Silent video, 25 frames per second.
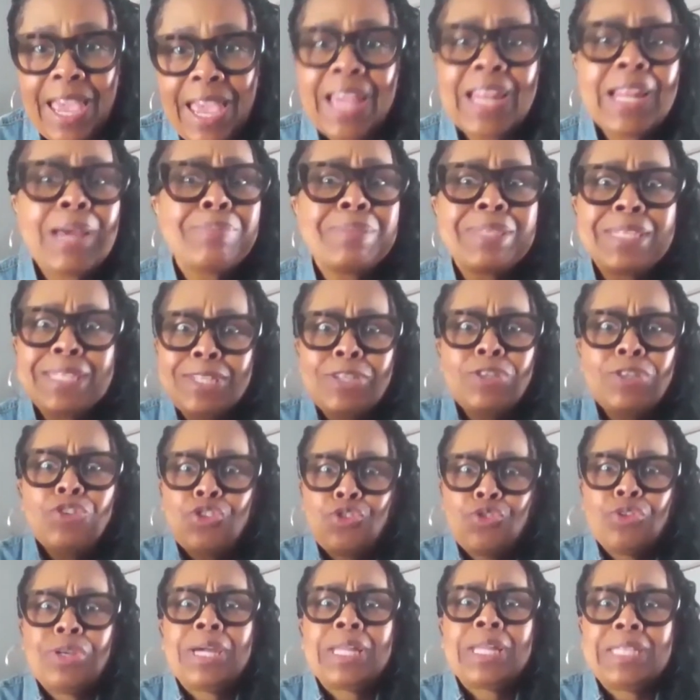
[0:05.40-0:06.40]
and I'm still
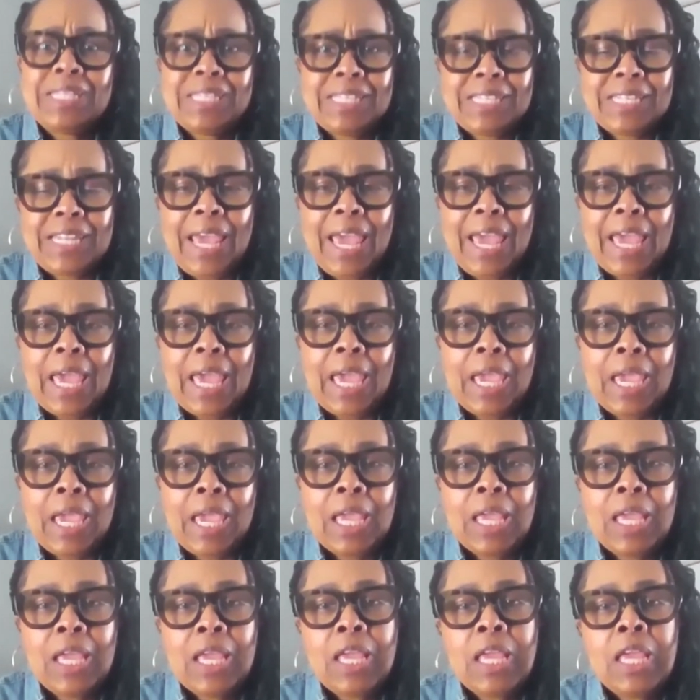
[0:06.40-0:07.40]
struggling today.
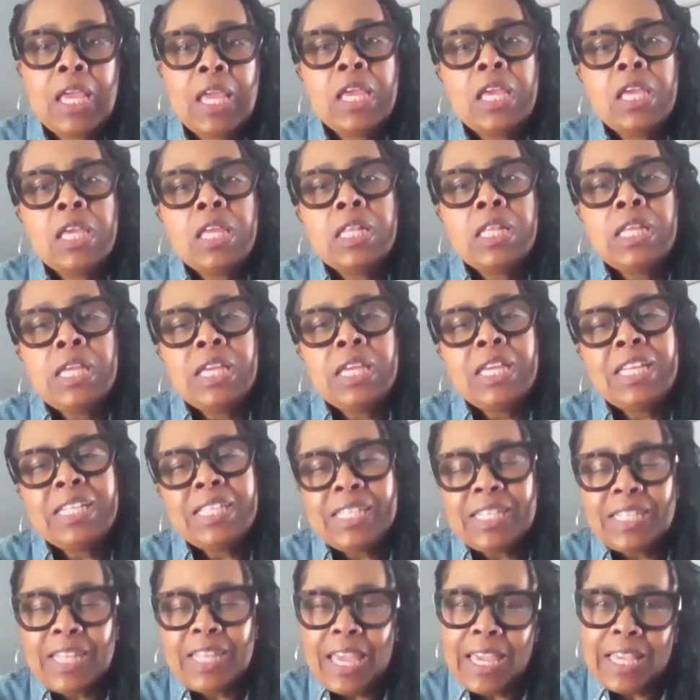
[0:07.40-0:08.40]
In
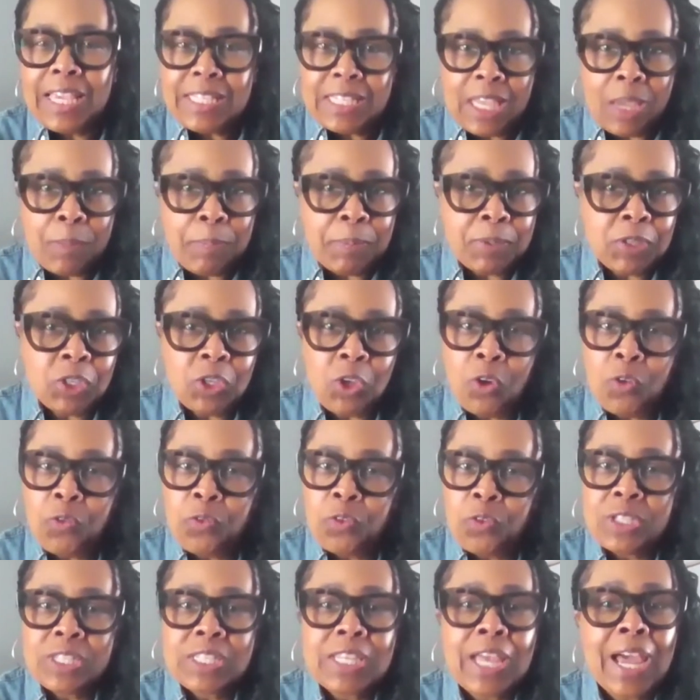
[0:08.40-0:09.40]
today's episode
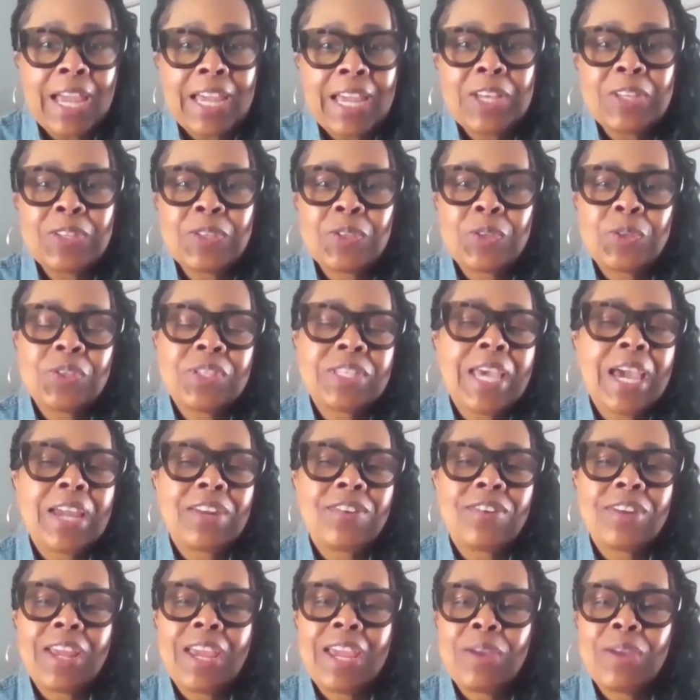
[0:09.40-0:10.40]
for Side Hustle
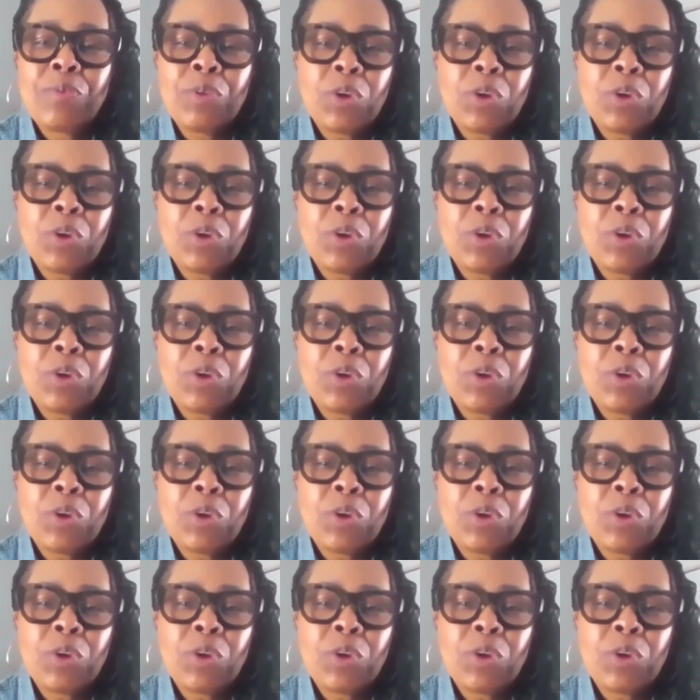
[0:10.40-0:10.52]
Saturday,